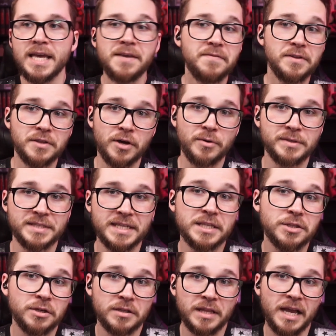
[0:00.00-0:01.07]
even though it did
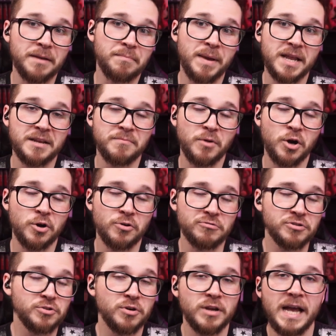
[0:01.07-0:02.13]
look like Benimaru
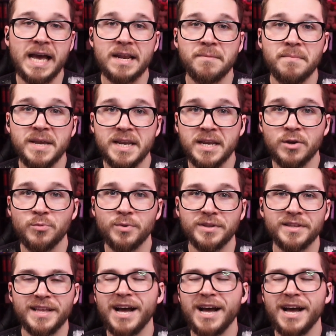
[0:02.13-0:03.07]
sort of had a meeting with it.